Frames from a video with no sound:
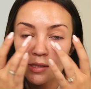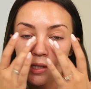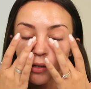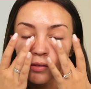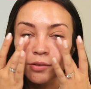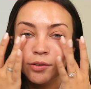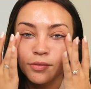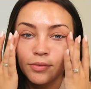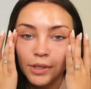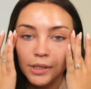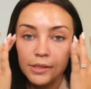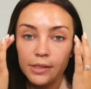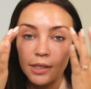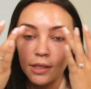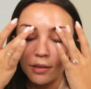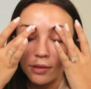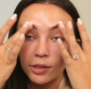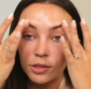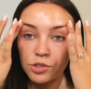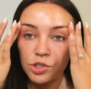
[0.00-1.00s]
I don't know if that's
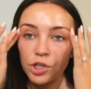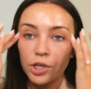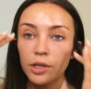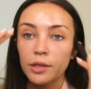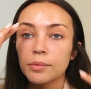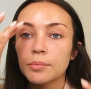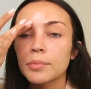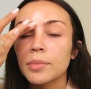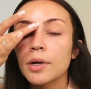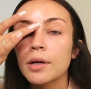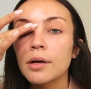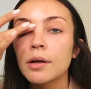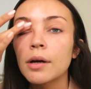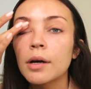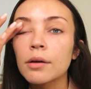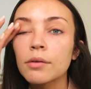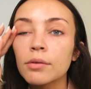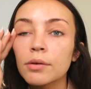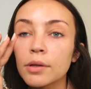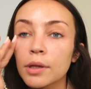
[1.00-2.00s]
like legit, but
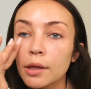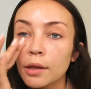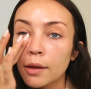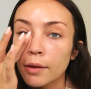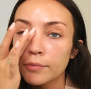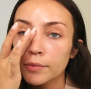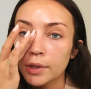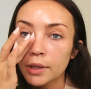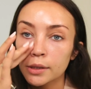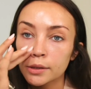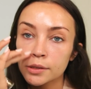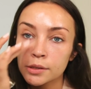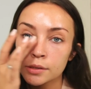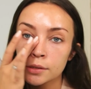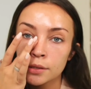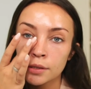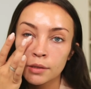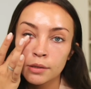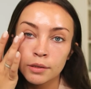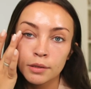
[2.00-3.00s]
I really love
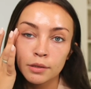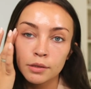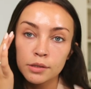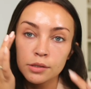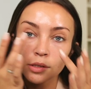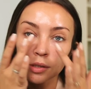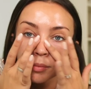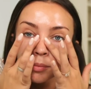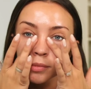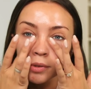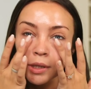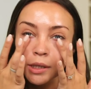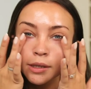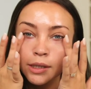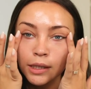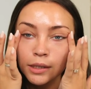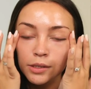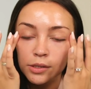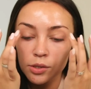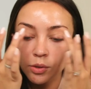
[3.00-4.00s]
this. So I'm gonna let
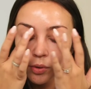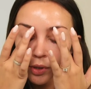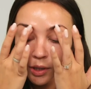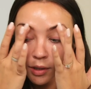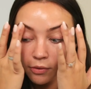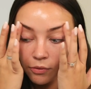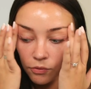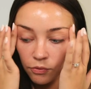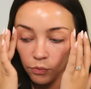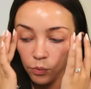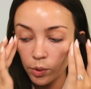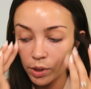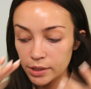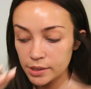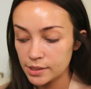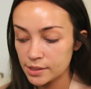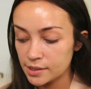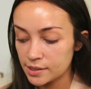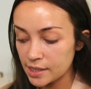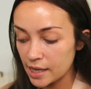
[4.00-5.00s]
that soak in for a
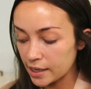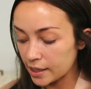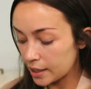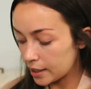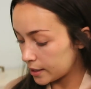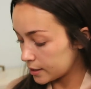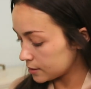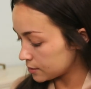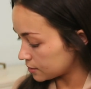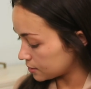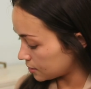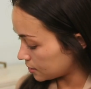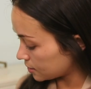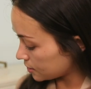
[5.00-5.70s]
second.